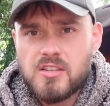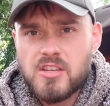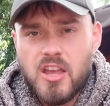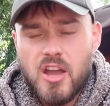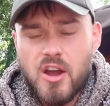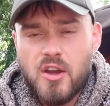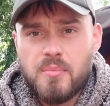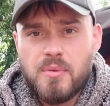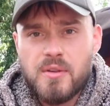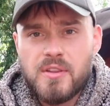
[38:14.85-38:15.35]
to
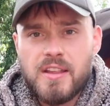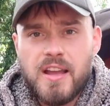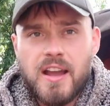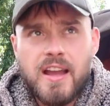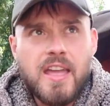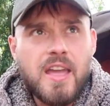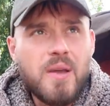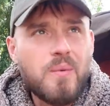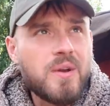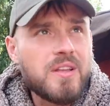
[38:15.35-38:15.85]
the open
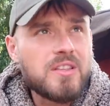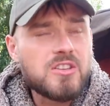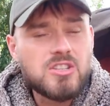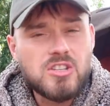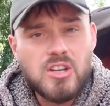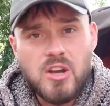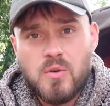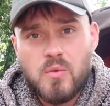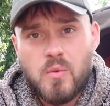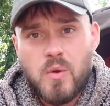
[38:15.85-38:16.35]
day. It went
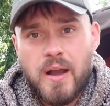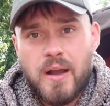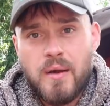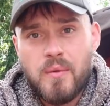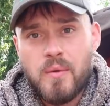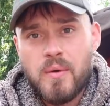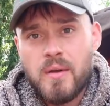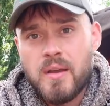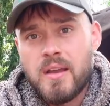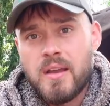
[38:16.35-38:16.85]
so well.